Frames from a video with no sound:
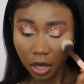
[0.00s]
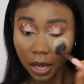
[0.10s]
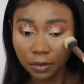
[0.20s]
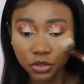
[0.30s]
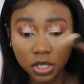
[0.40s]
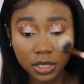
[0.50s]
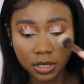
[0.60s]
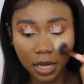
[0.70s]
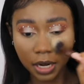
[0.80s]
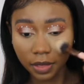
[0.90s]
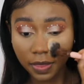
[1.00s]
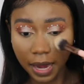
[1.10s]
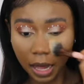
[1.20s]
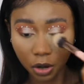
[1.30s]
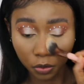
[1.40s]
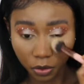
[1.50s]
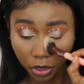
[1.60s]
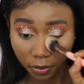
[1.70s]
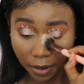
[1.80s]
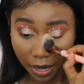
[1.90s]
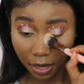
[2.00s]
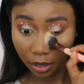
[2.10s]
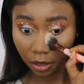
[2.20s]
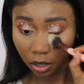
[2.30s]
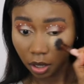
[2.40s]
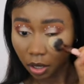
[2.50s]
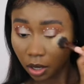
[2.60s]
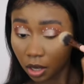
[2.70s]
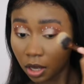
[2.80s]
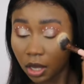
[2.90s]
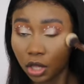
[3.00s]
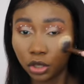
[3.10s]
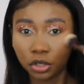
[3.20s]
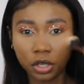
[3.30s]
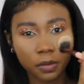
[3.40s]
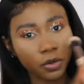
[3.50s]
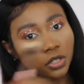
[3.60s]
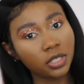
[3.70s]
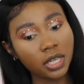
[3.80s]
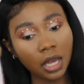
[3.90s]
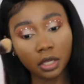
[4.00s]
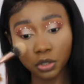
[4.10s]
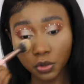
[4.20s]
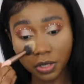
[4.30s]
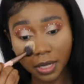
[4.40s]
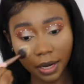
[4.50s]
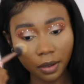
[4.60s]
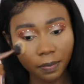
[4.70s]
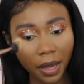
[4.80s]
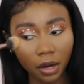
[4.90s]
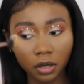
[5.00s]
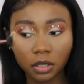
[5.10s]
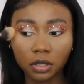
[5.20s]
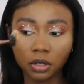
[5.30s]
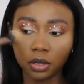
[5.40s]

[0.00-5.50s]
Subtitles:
I'm just setting that out with my Laura Mercier Loose Setting Powder.